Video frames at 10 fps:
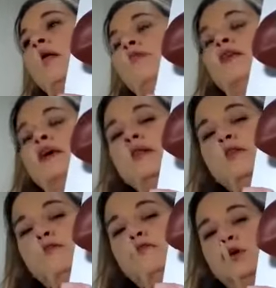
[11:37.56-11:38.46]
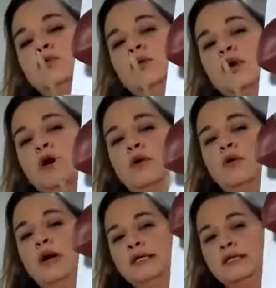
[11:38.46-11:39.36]
Then the food will go
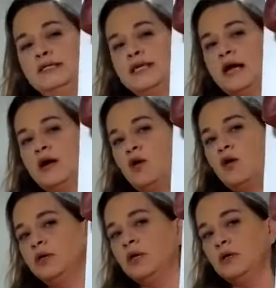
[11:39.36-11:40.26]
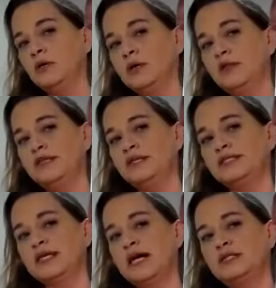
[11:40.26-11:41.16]
down this
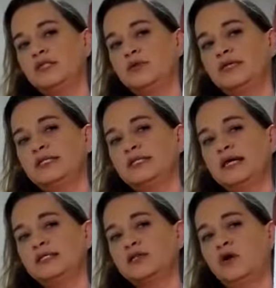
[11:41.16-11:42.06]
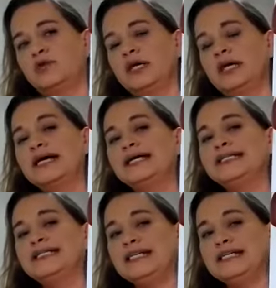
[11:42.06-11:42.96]
side. So this side's called the
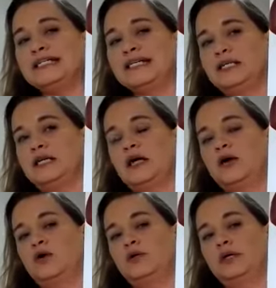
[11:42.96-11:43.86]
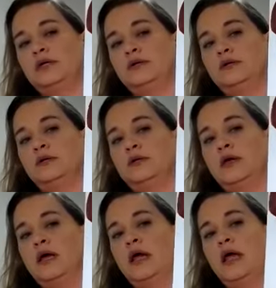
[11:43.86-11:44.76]
descending colon.
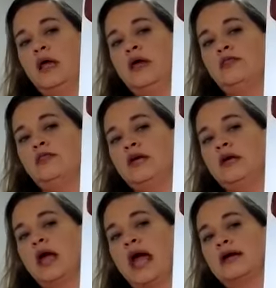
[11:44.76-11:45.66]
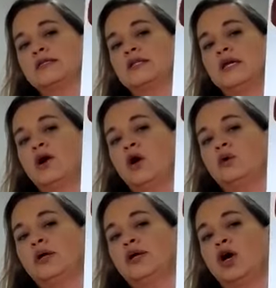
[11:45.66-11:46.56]
Then as the
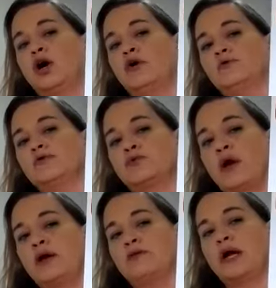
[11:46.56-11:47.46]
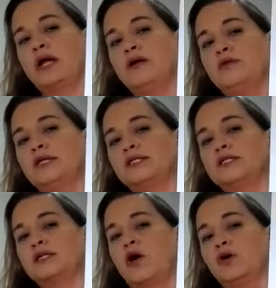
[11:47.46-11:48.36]
colon curves around right here, this is
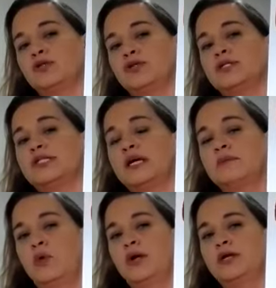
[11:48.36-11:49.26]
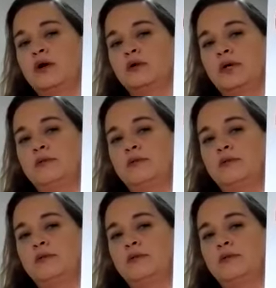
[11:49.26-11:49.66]
called your sigmoid colon.